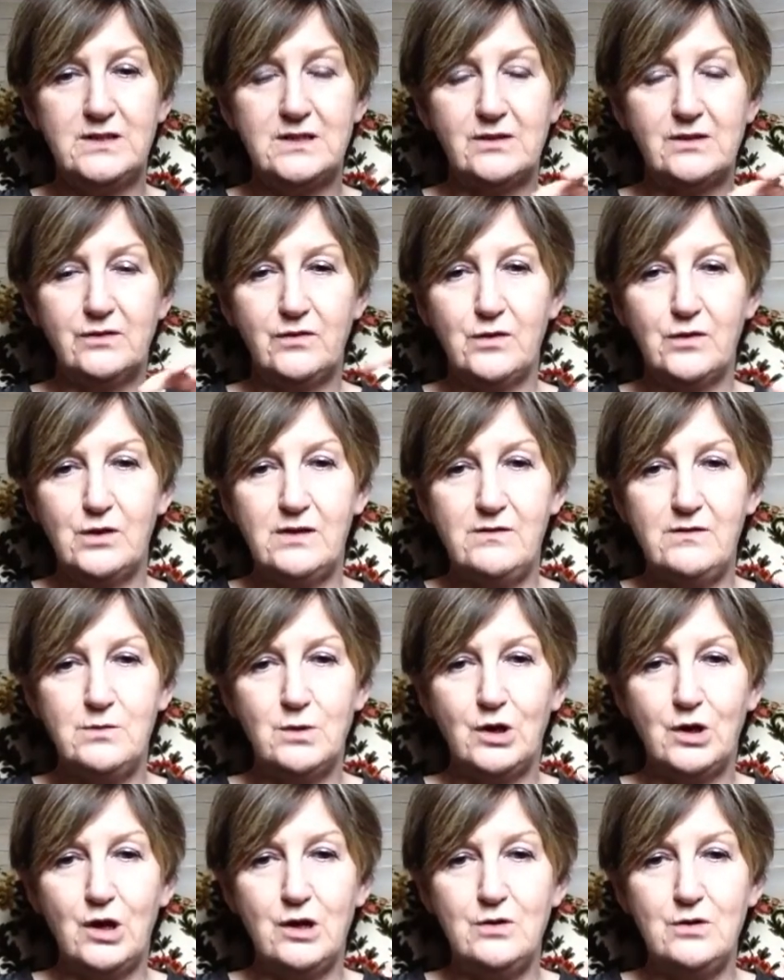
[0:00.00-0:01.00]
they'll give you a
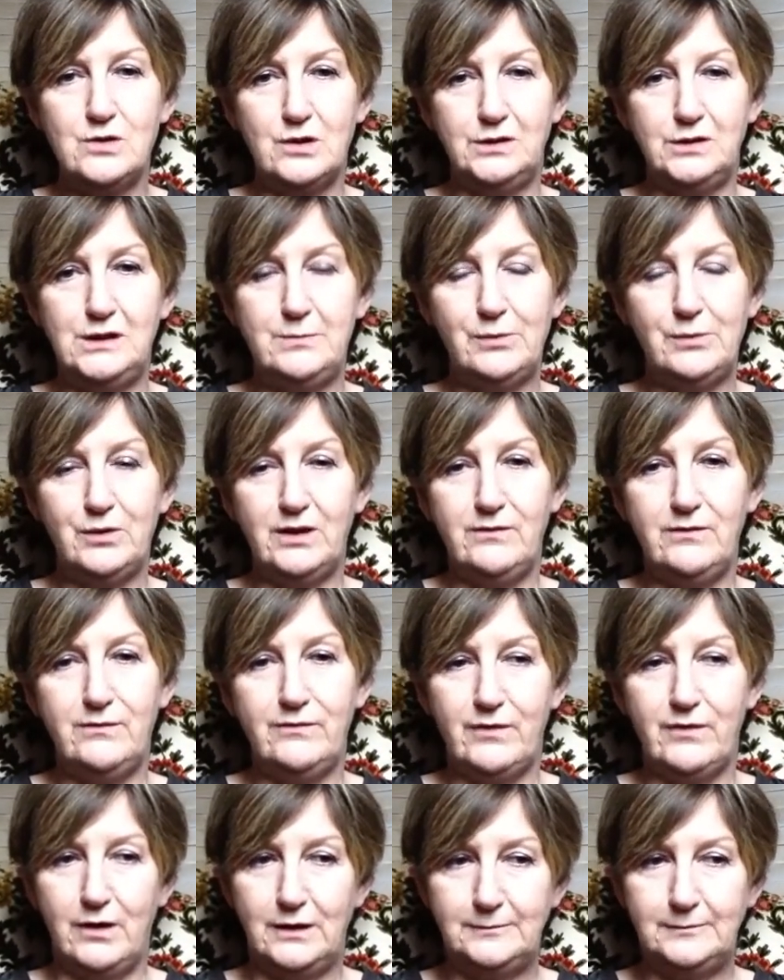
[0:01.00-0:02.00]
code on your booking
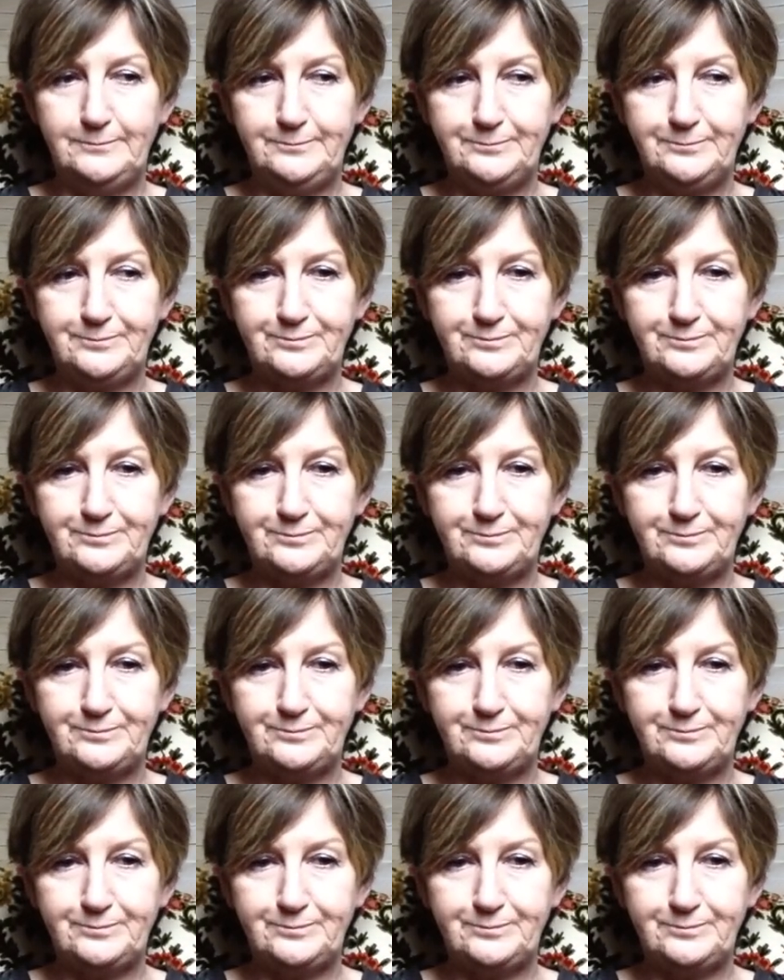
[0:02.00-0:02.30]
form